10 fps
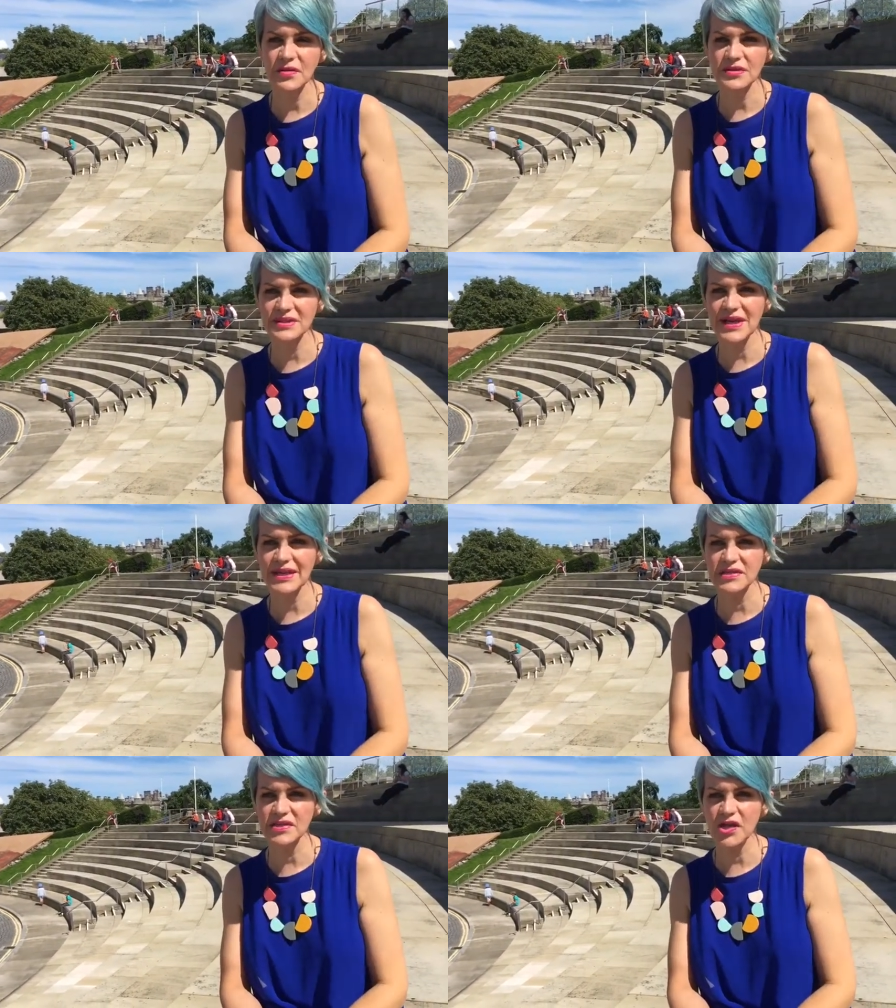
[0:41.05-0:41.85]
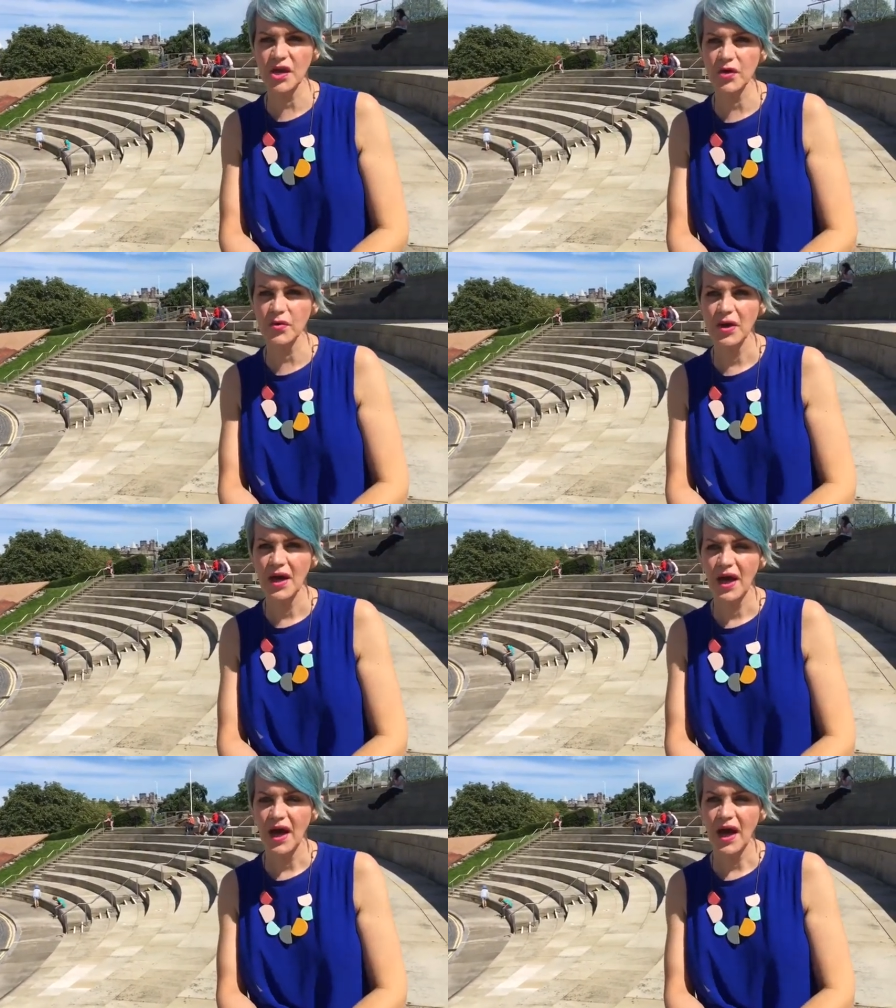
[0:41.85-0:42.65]
which is a dance show,
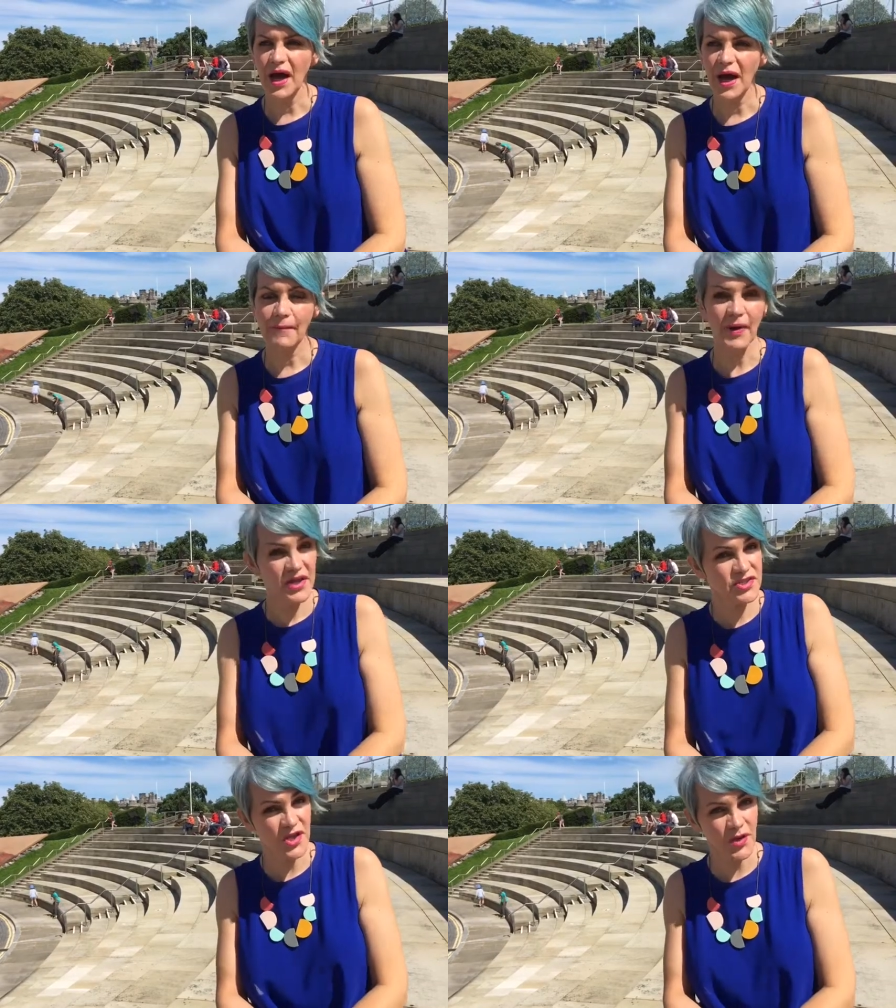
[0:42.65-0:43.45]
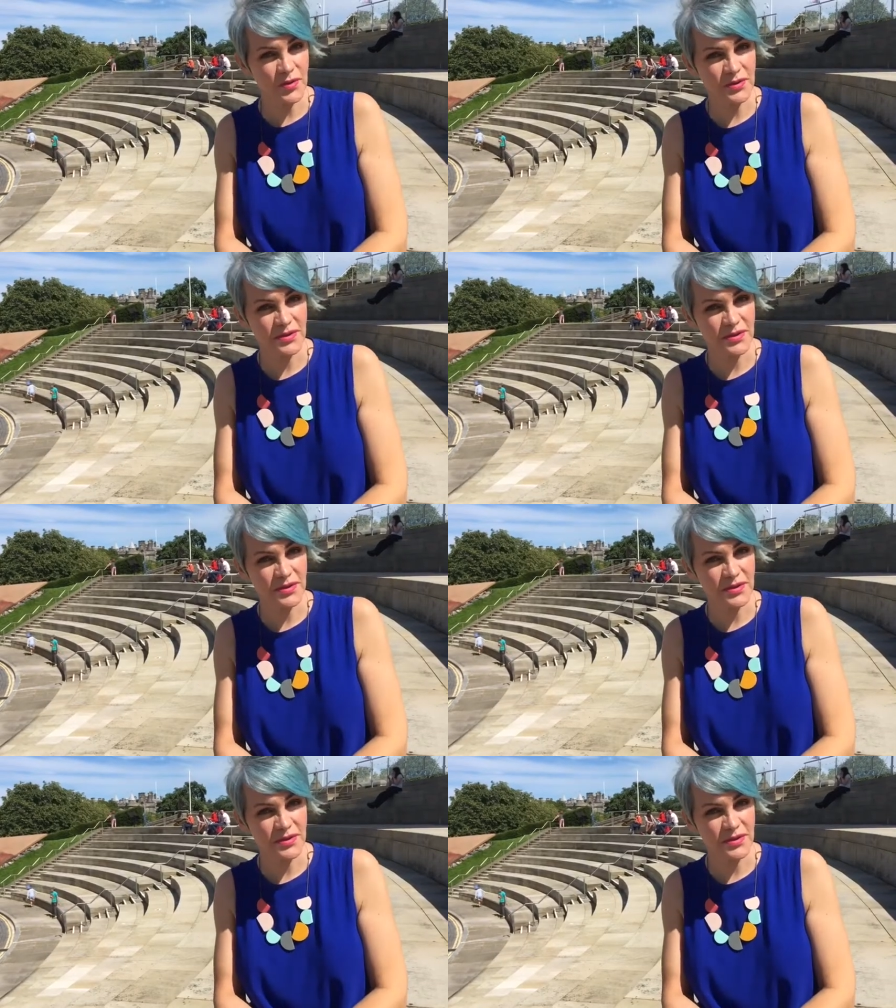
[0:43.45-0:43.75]
uh, and my show,